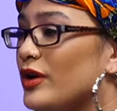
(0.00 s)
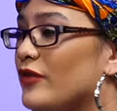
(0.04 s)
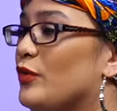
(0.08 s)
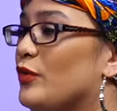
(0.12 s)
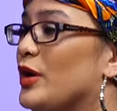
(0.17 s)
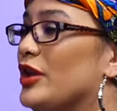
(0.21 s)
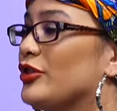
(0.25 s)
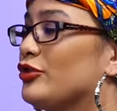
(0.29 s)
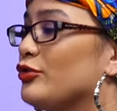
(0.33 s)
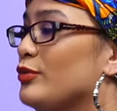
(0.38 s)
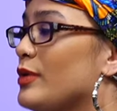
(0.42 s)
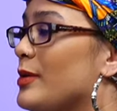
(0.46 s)
have
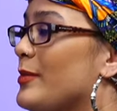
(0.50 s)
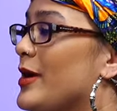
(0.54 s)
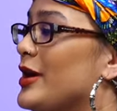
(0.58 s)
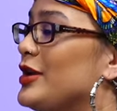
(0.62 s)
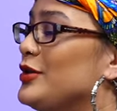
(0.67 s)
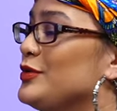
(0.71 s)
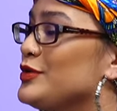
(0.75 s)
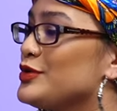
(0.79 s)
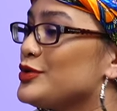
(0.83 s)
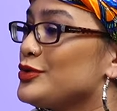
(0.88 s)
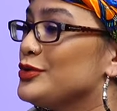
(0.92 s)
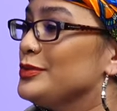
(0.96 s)
went through with my
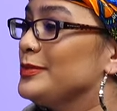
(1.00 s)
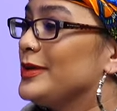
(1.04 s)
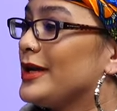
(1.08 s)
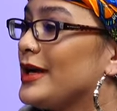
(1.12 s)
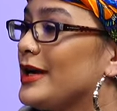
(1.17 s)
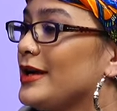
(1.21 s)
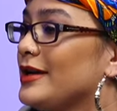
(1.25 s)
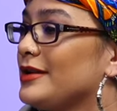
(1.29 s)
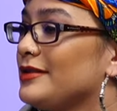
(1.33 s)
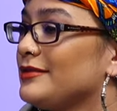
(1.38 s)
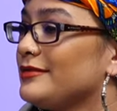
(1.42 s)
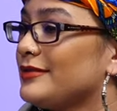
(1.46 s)
YouTube, but
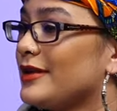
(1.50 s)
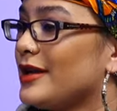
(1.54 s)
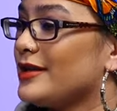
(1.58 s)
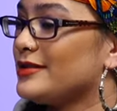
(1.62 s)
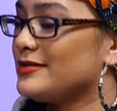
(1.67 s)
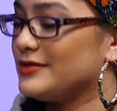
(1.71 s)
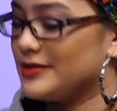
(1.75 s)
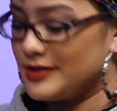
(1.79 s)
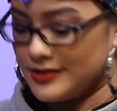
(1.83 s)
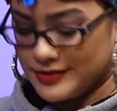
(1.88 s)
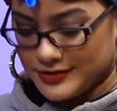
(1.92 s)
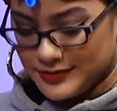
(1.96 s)
I
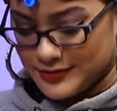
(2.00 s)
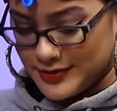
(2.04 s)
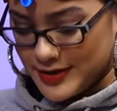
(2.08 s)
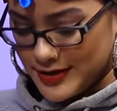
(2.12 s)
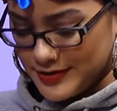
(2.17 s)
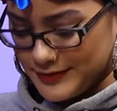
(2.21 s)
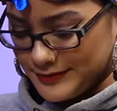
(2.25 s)
didn't do that.